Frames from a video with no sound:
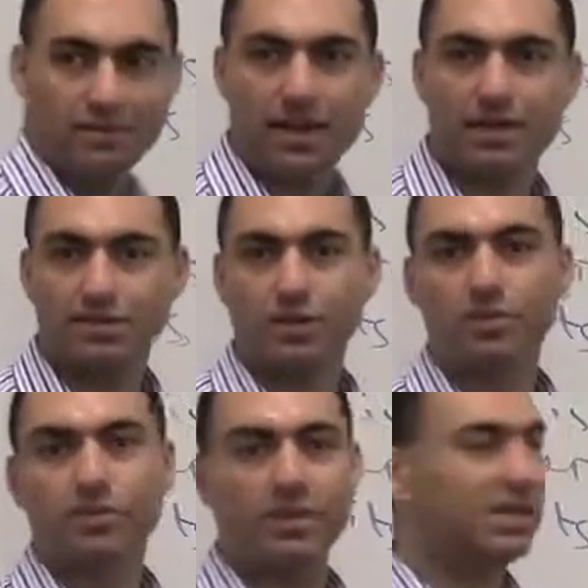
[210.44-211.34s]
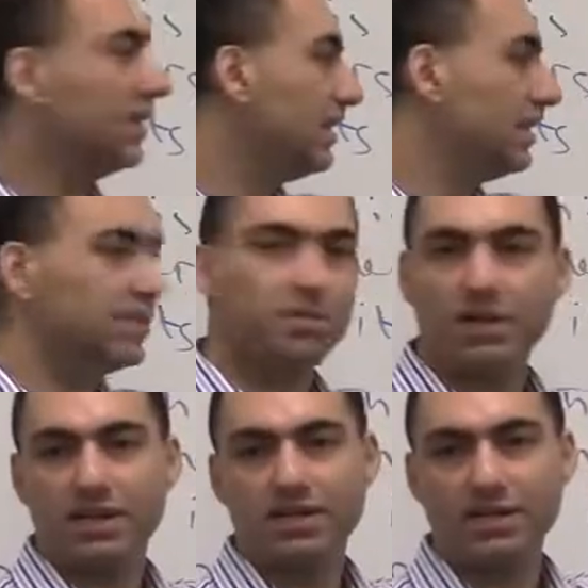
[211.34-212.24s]
Yeah, so basically this
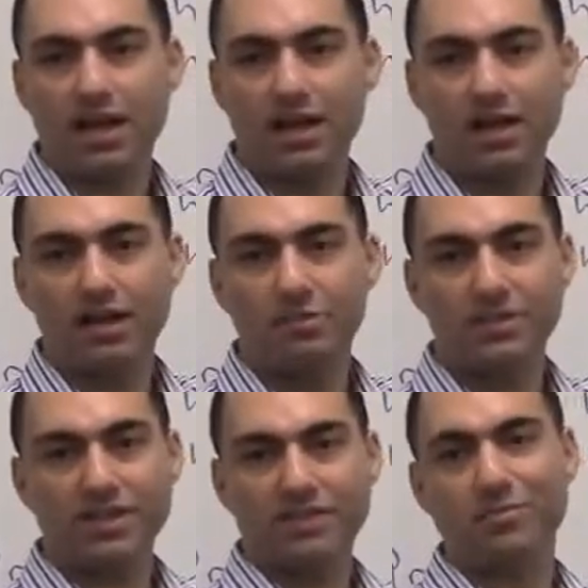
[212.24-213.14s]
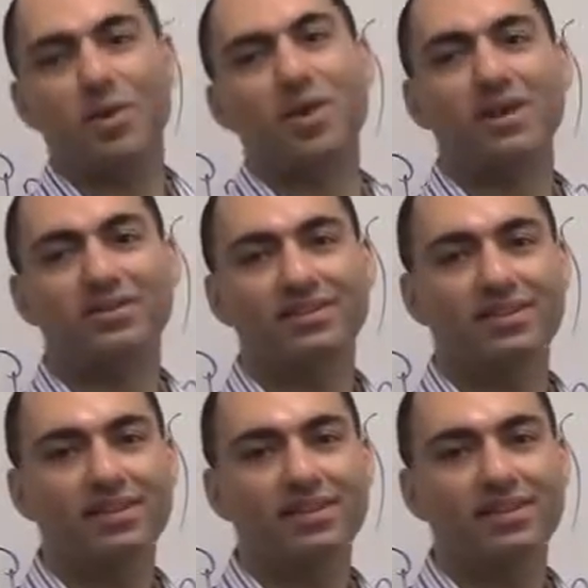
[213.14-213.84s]
one is a possessive pronoun.